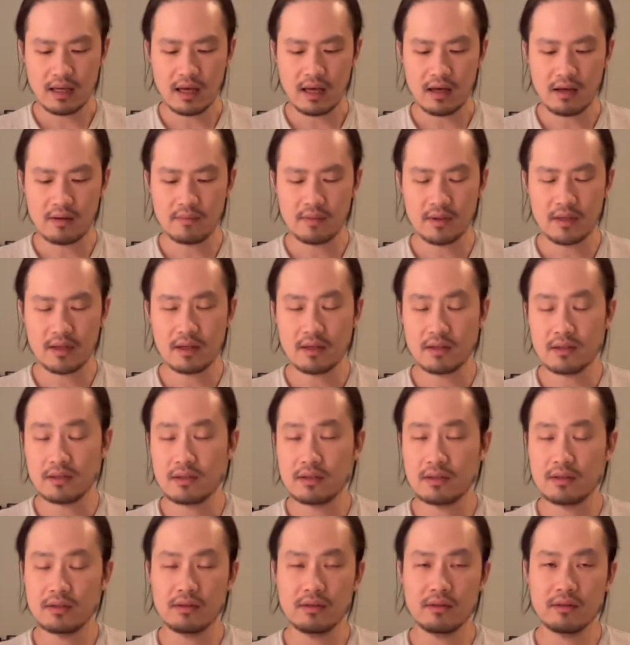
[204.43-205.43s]

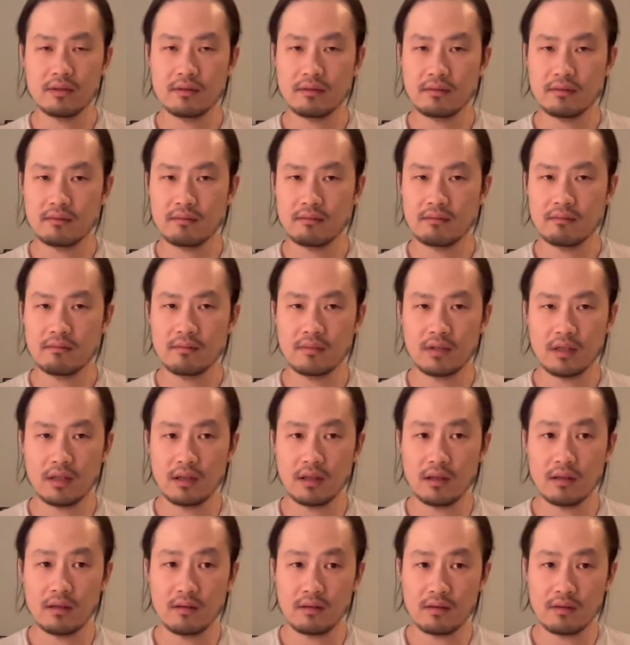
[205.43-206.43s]
because
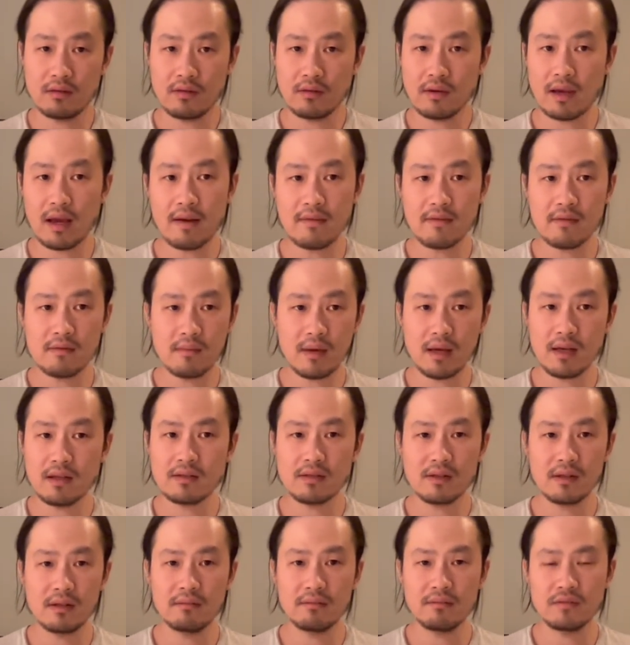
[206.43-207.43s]
you have to make
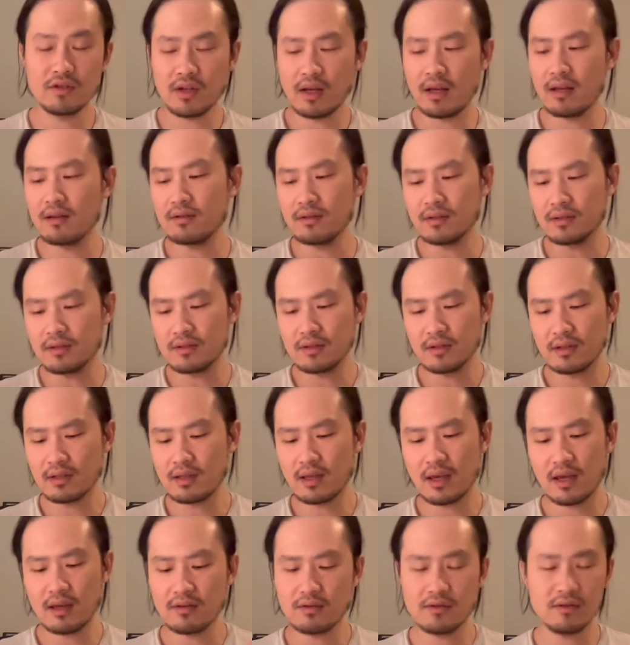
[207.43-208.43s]
some changes. You
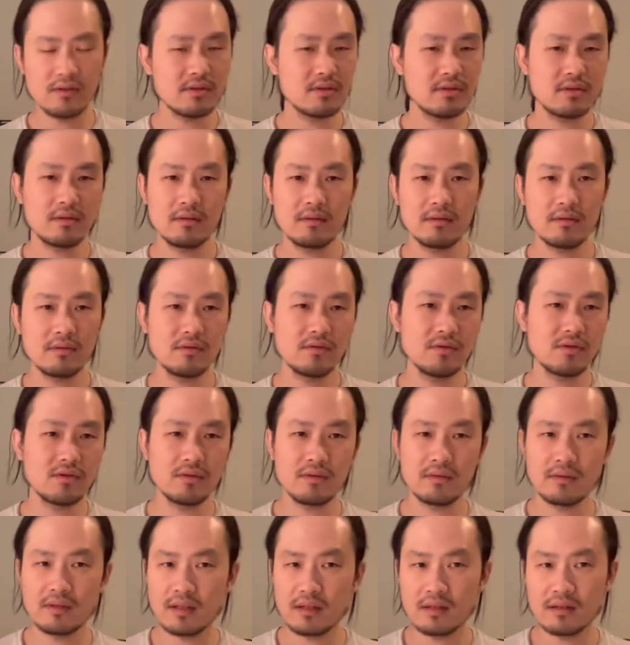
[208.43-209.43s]
can't just
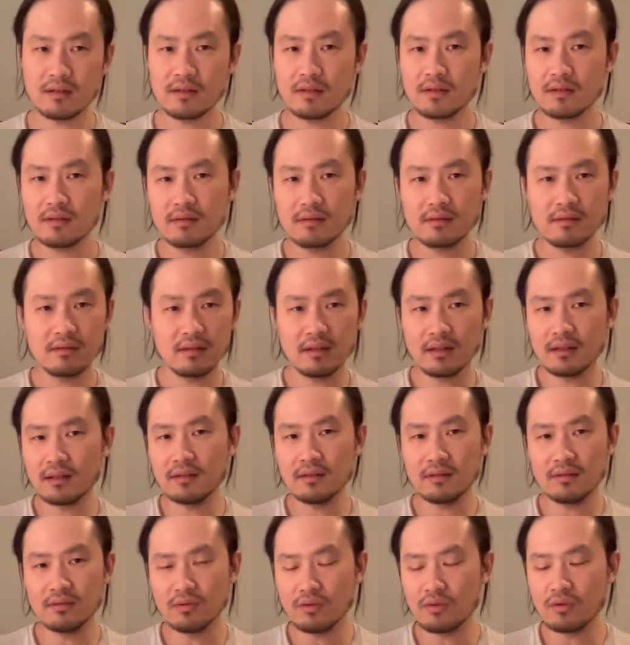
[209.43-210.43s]
shoot it
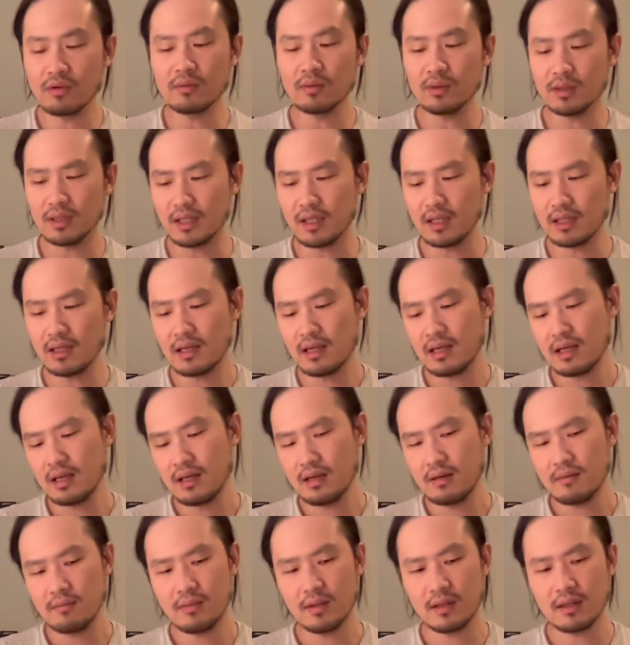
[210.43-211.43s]
normally,
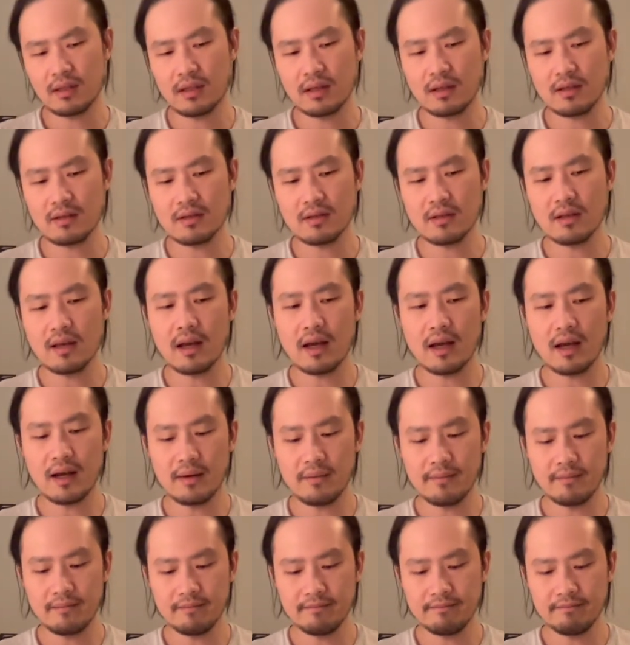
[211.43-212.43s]
because
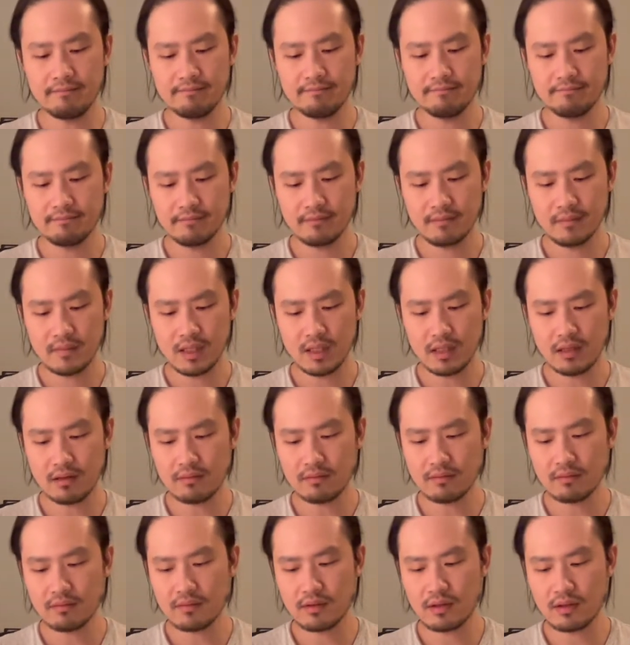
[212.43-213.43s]

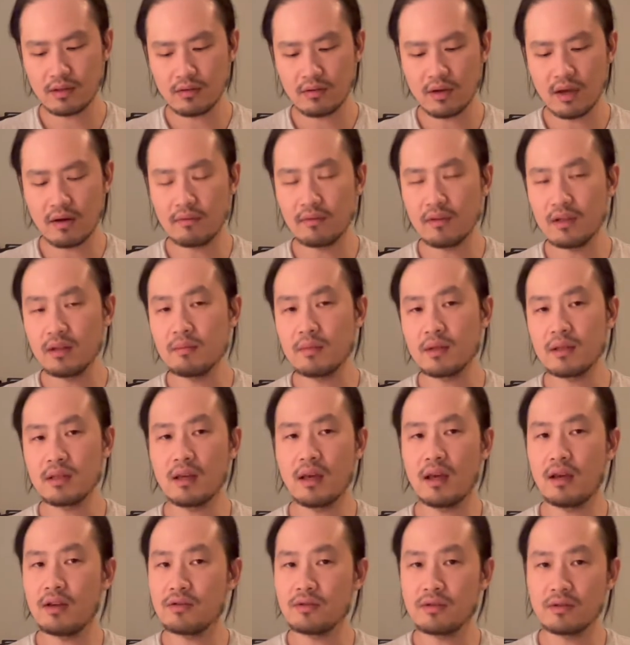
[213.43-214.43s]
you have
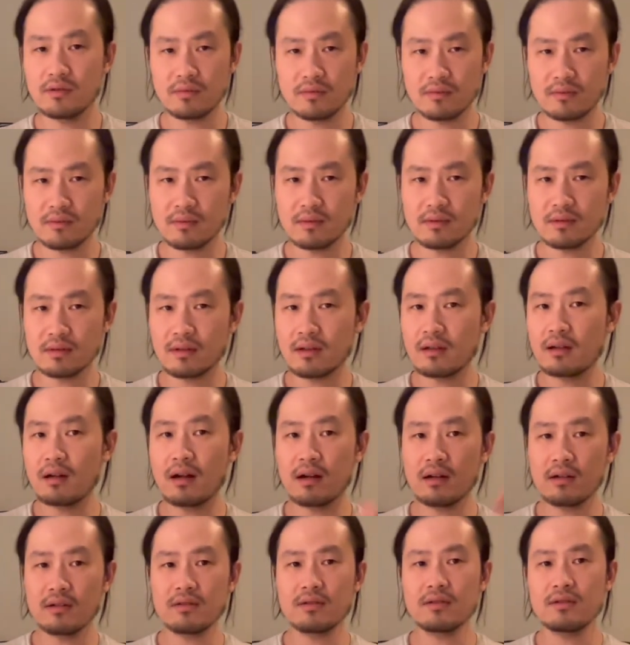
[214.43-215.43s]
limitations with
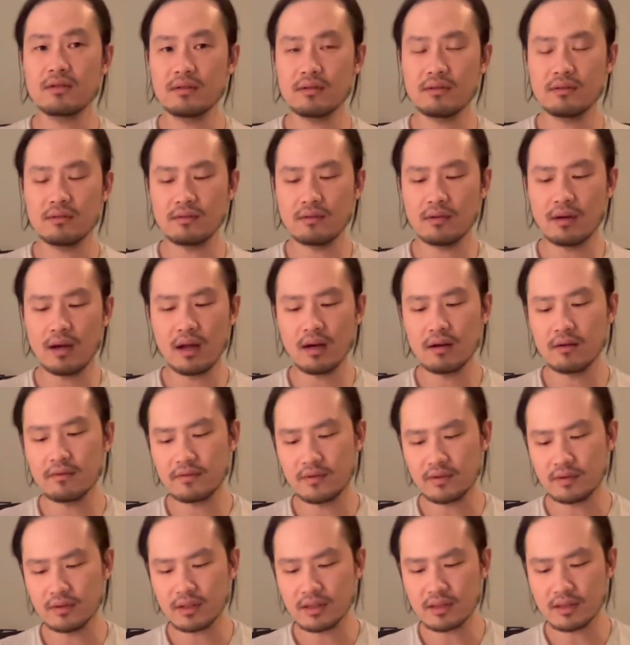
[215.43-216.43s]
regards to
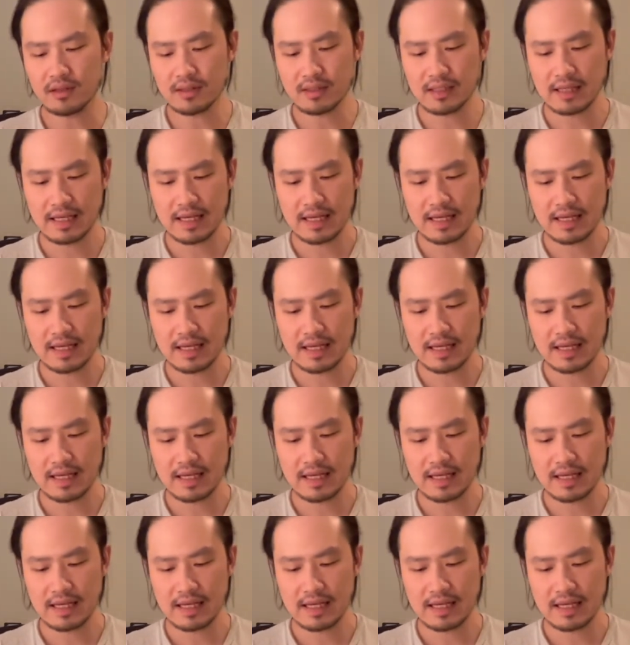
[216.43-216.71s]
autofocus,